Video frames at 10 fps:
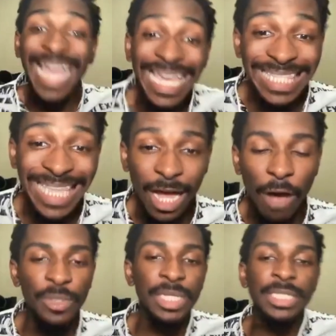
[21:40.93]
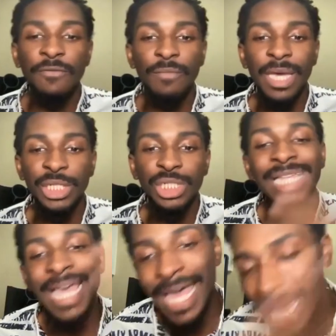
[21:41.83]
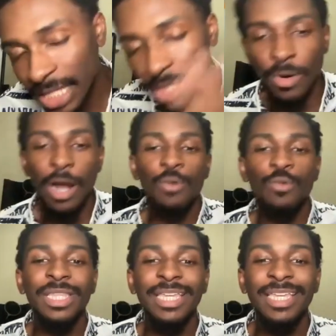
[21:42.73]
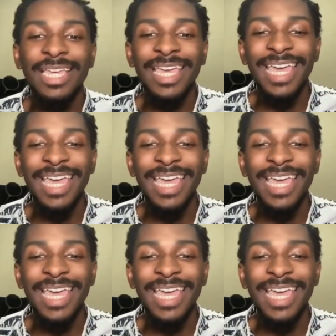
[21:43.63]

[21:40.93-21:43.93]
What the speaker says: they can take off with this information, hit the ground running?